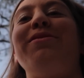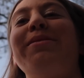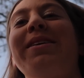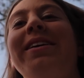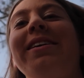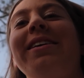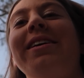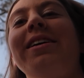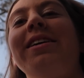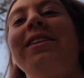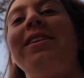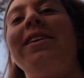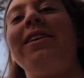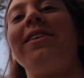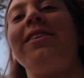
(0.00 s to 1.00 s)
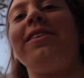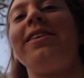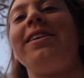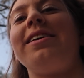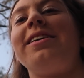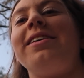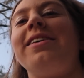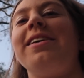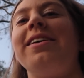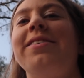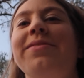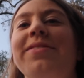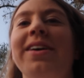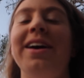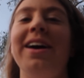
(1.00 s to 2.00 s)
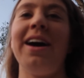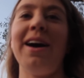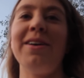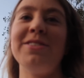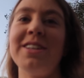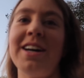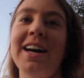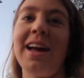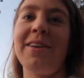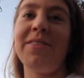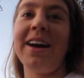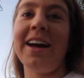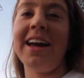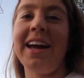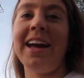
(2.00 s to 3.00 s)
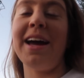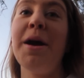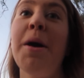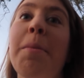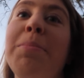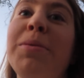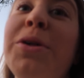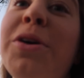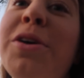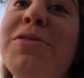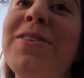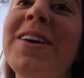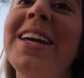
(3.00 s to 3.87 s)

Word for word: filming. Tia's dyeing her hair, guys. Apparently. I'm dyeing my hair blue for